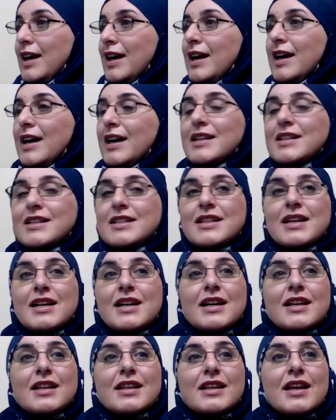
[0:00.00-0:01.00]
And
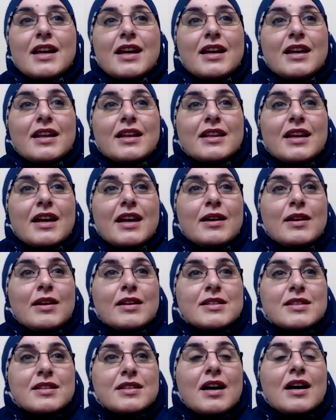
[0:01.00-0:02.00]
uh, they, they,
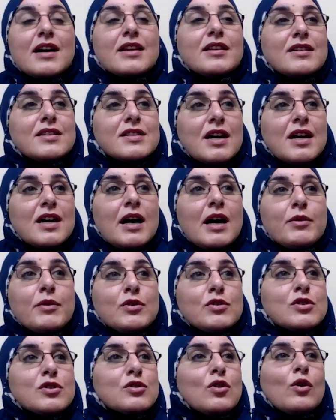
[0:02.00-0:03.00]
the other Sahabi
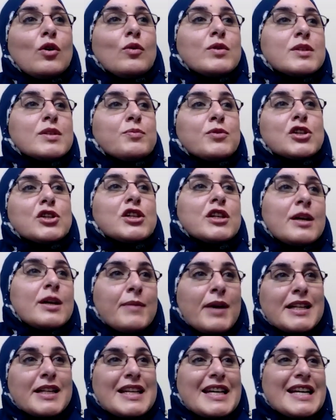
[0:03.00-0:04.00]
used to always push him
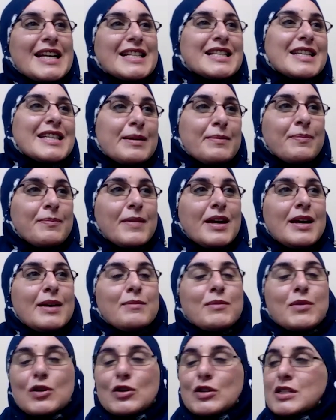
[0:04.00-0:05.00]
and hit him
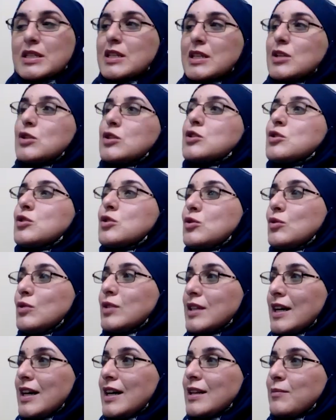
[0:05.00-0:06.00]
because he used to do
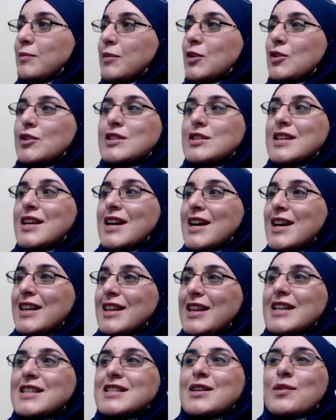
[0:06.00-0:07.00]
that because
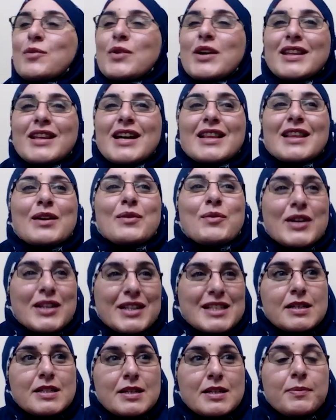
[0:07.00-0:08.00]
that's the way that they were
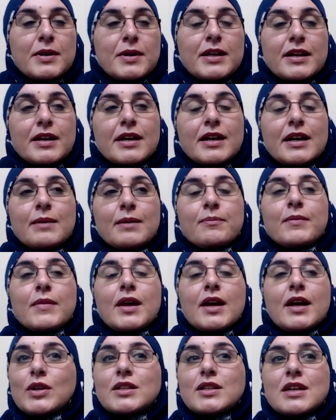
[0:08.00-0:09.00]
disciplining him.
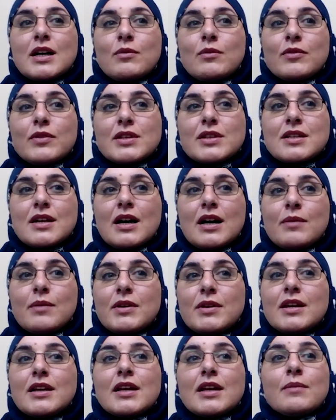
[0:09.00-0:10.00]
One time of the
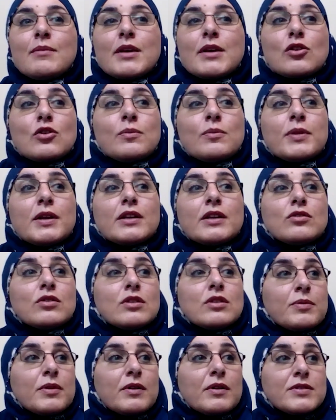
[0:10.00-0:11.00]
Sahabi, he came and complained to
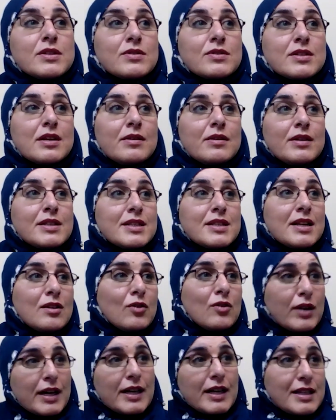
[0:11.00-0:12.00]
the Prophet he said,
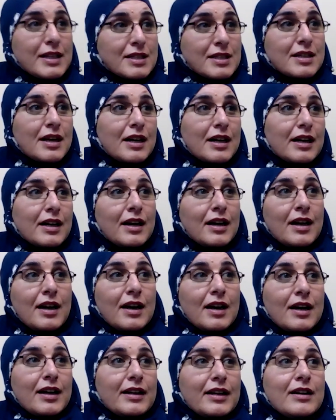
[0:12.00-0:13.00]
"Look at this guy,
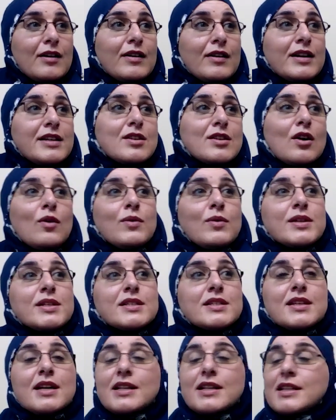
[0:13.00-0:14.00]
you know, he's
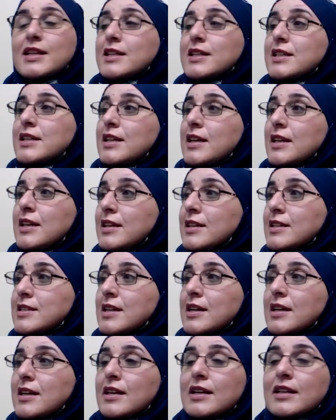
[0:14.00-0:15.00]
always addicted and things
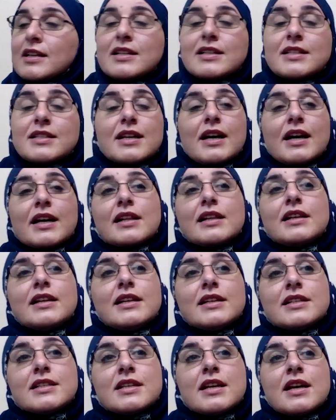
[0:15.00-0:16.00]
like that." He said, "At
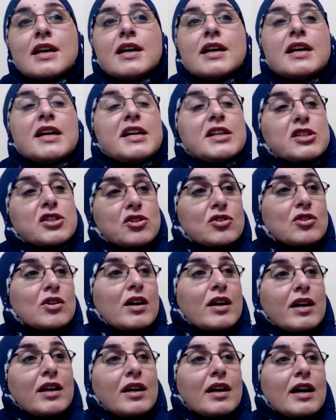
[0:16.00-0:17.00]
least he's
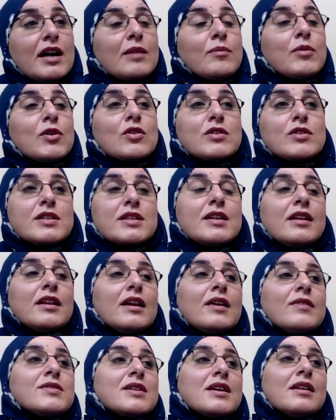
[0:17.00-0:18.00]
trying, and because he
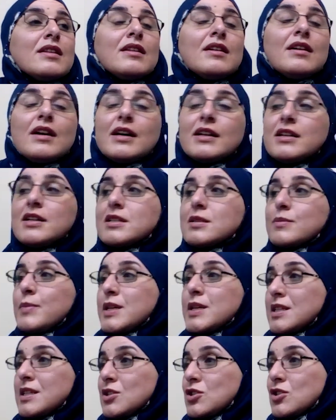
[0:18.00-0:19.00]
loves Allah and His
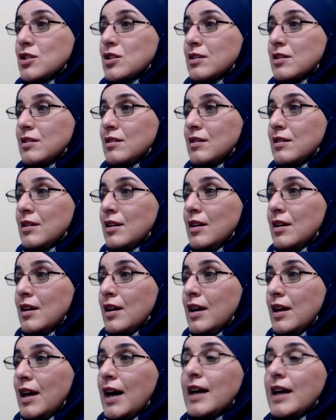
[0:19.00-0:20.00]
Messenger."
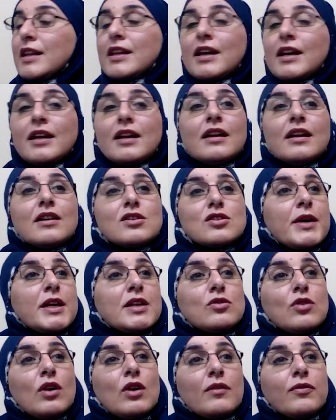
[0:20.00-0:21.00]
and then
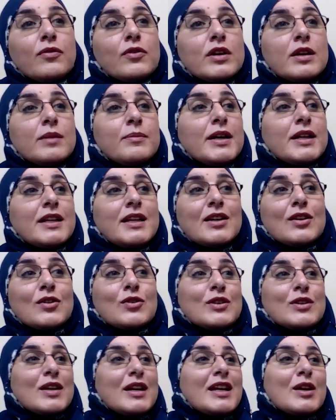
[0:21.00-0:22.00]
made dua for him and he
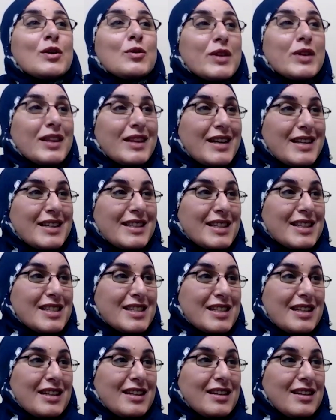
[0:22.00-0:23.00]
quit. he quit the
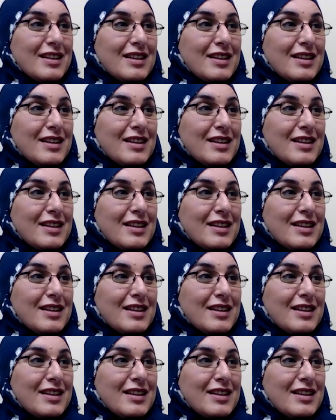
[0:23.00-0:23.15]
addiction